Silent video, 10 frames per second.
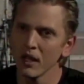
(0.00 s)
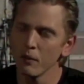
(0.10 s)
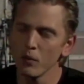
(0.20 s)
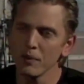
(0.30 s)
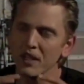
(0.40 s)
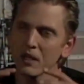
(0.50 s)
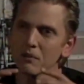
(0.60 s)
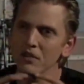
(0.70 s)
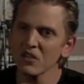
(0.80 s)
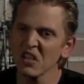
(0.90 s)
I mean, we
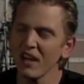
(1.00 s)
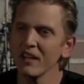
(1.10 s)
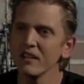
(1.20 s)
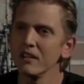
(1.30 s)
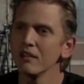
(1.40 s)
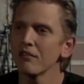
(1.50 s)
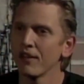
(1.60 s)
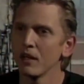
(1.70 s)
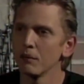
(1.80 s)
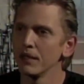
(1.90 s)
became this tight-knit
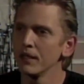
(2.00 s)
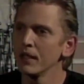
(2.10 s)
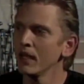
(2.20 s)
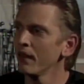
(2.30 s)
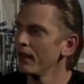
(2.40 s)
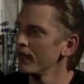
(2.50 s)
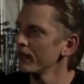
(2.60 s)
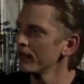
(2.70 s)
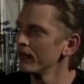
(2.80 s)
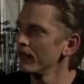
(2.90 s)
family that,